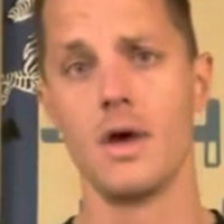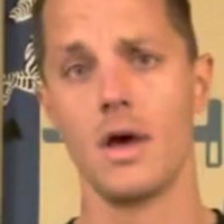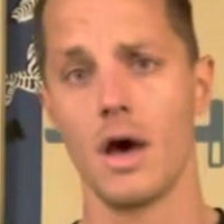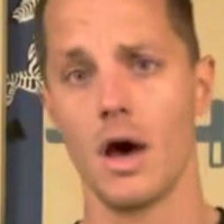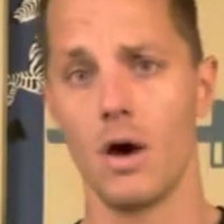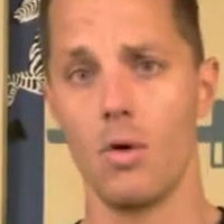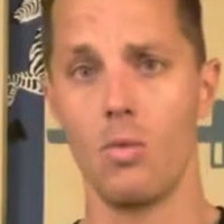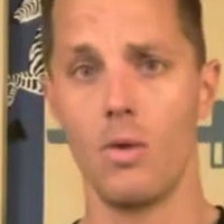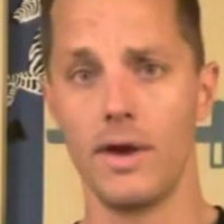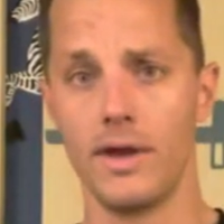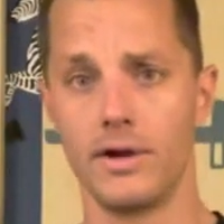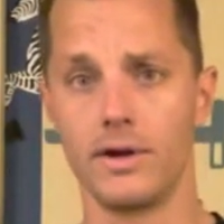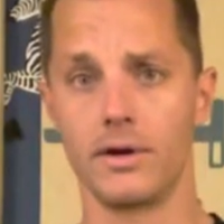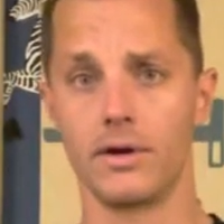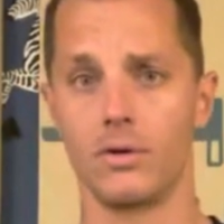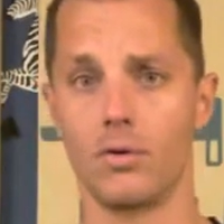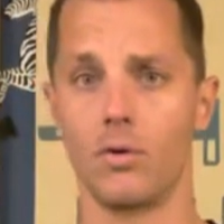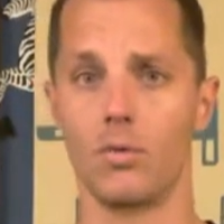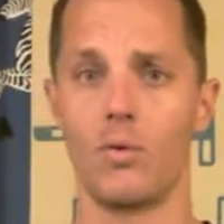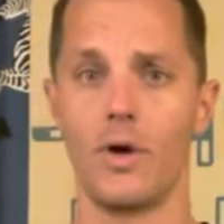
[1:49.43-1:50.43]
a
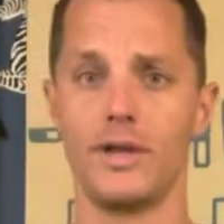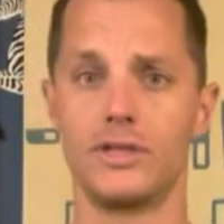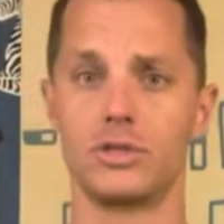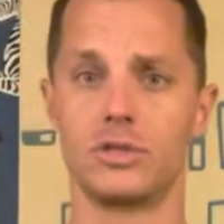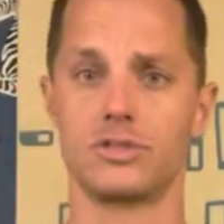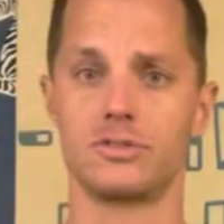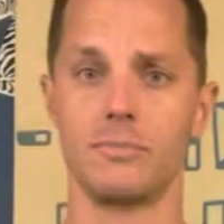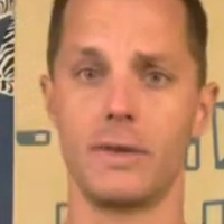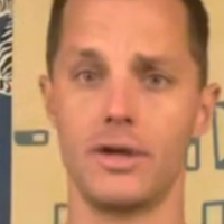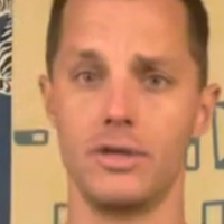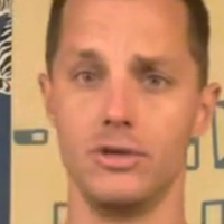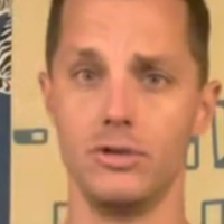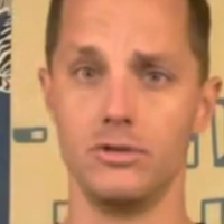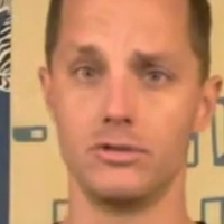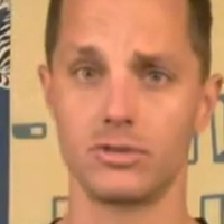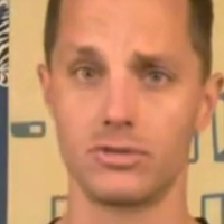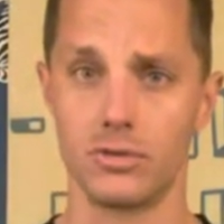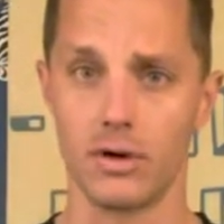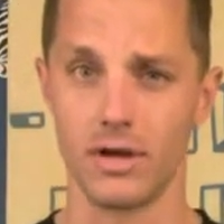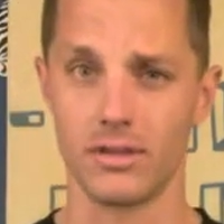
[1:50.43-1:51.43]
waiter or waitress might use
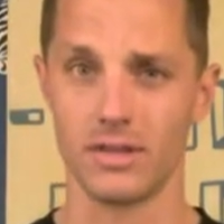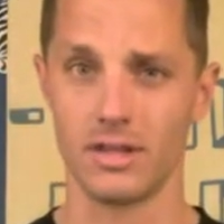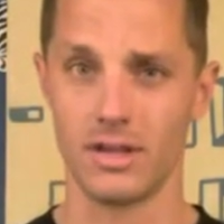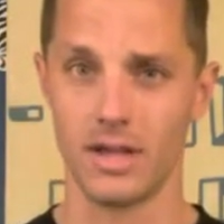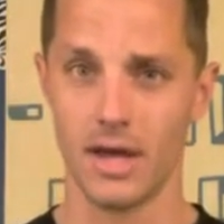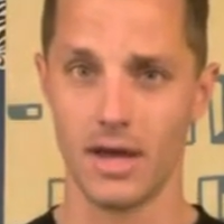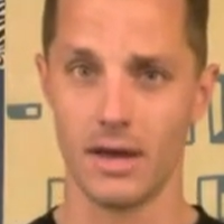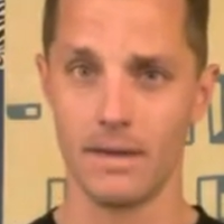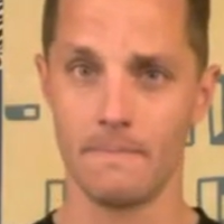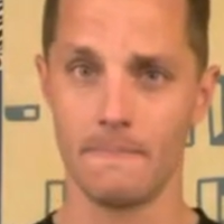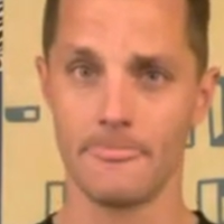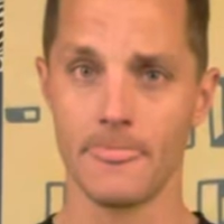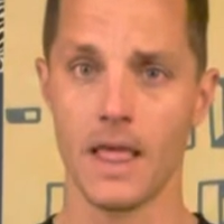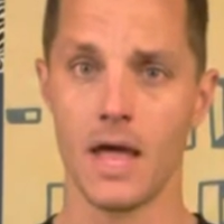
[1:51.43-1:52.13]
throughout the day.